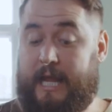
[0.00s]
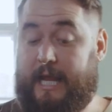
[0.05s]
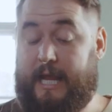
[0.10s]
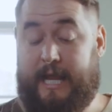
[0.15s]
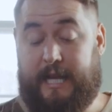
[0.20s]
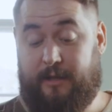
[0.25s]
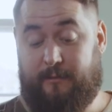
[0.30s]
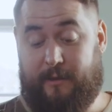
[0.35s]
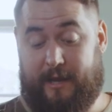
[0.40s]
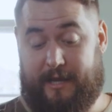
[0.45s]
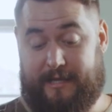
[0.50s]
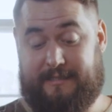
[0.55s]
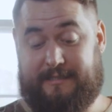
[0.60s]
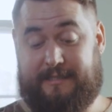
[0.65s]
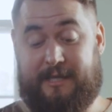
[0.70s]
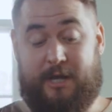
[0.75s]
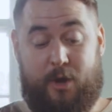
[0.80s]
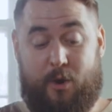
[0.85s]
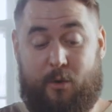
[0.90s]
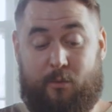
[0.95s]

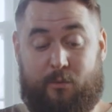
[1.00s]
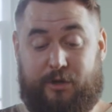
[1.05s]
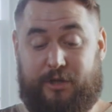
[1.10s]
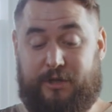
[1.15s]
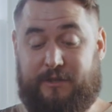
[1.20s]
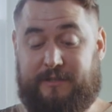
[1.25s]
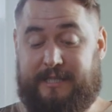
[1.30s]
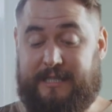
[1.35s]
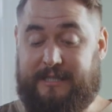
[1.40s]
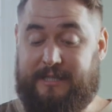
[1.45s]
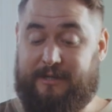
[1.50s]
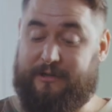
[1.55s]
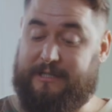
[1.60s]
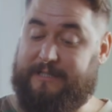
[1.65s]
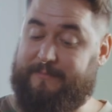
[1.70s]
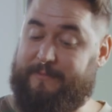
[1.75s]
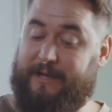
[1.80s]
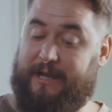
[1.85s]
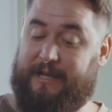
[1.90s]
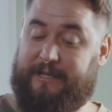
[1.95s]
Anyways, we're using the
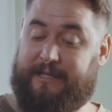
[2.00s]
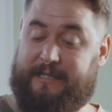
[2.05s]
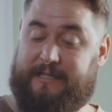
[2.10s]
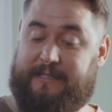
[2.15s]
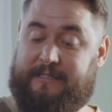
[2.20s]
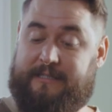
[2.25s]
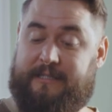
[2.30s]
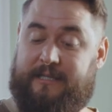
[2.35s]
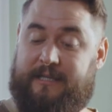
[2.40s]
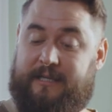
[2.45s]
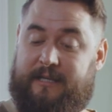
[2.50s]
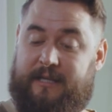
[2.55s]
crispy onions